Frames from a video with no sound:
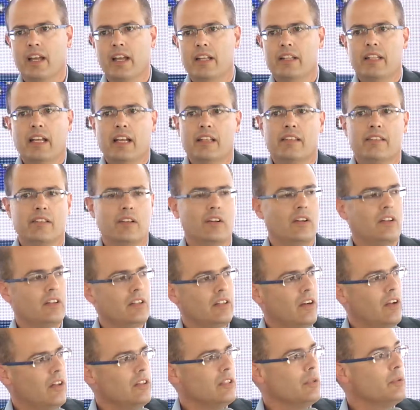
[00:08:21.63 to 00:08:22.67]
And that's
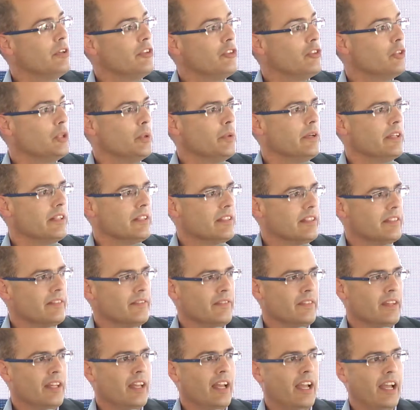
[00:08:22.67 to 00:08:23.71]
all there is to it.
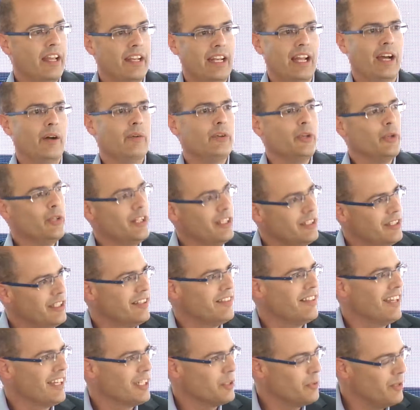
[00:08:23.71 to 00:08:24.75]
And now you need the
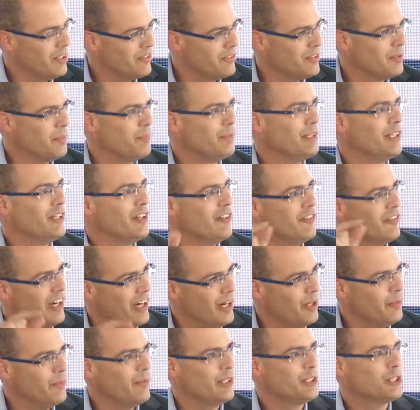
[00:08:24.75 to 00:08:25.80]
exact recipe of
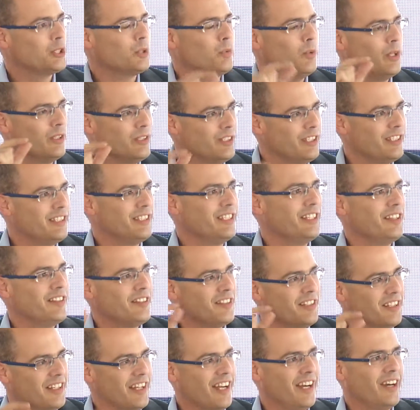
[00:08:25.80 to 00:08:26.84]
how much
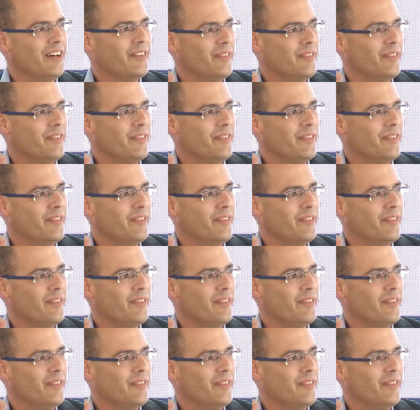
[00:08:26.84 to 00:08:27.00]
quantities and